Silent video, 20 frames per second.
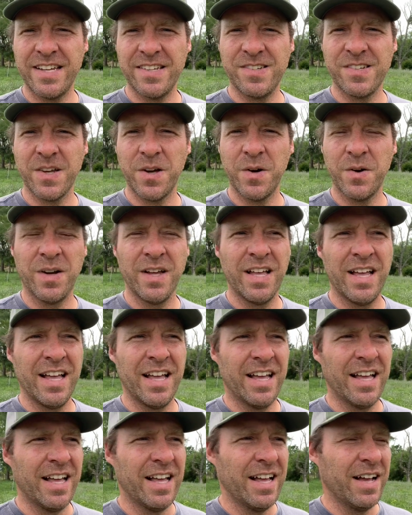So
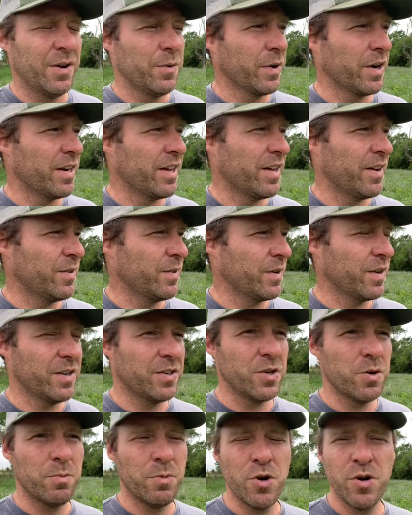we're gonna we're gonna
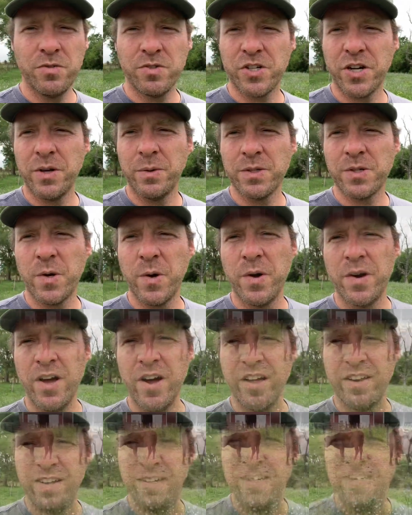do a move, show you what's going on.